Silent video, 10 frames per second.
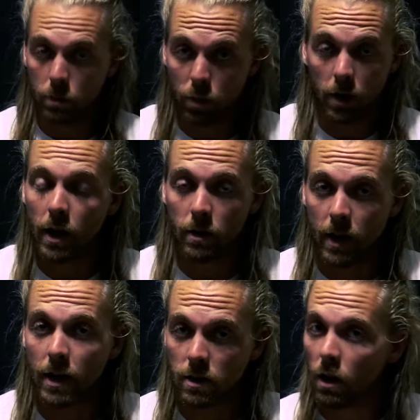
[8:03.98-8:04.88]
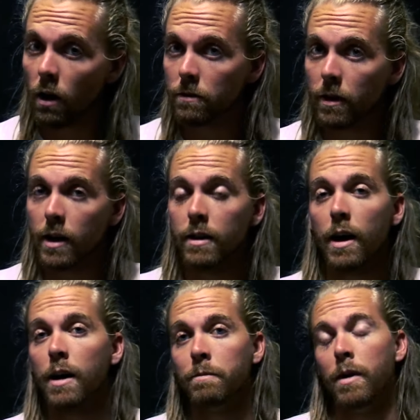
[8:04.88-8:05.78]
booking takes a long freaking
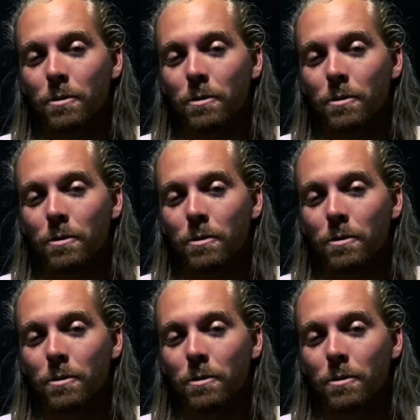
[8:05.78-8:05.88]
time.